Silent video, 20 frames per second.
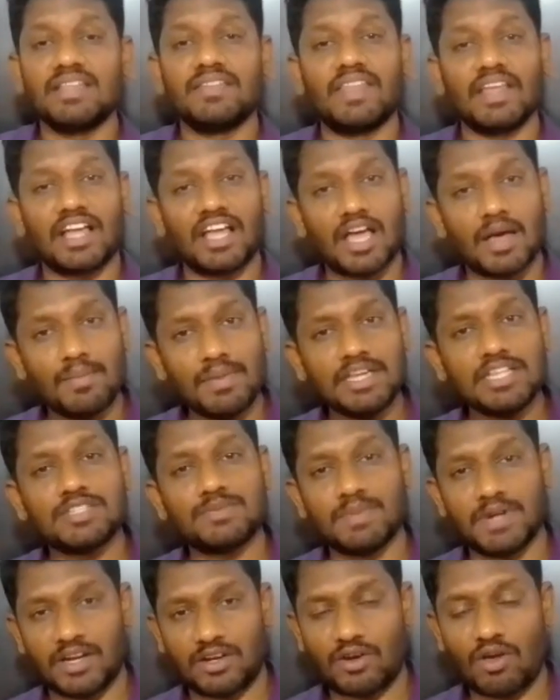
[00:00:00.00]
the
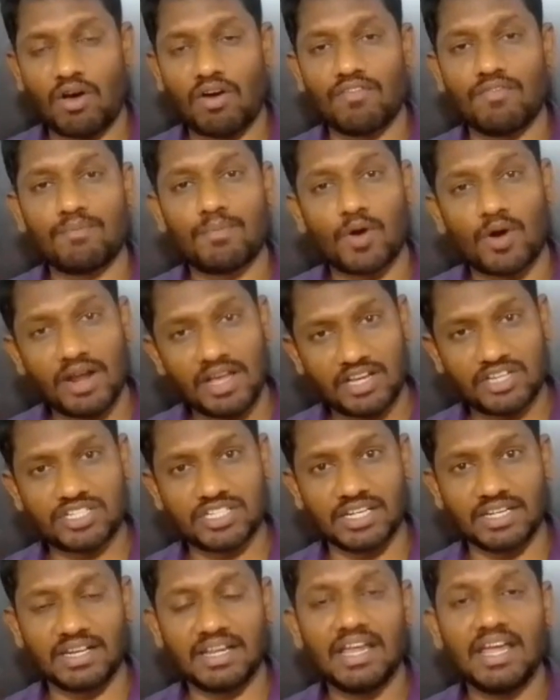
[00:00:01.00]
commencement of
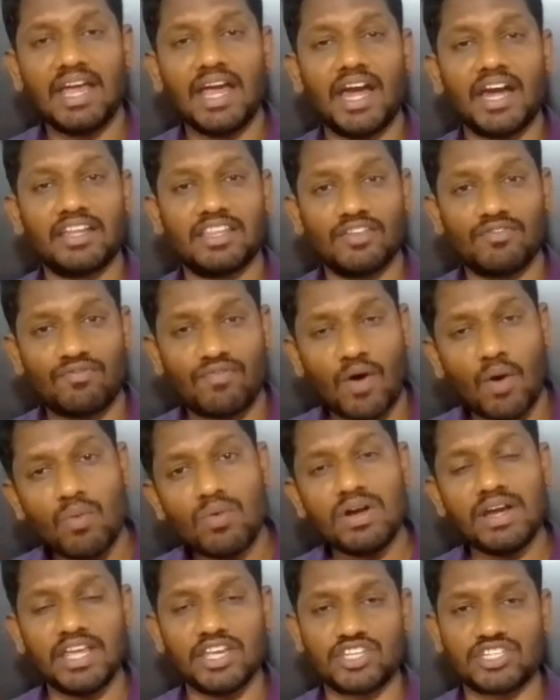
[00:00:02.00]
production at the
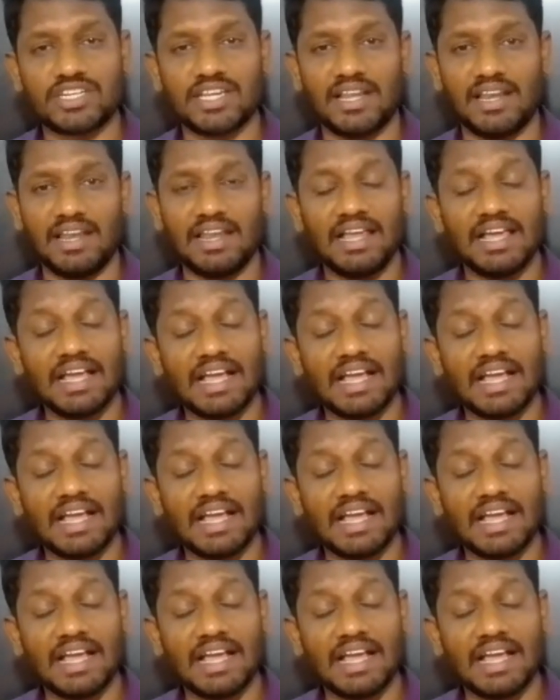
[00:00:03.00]
foundational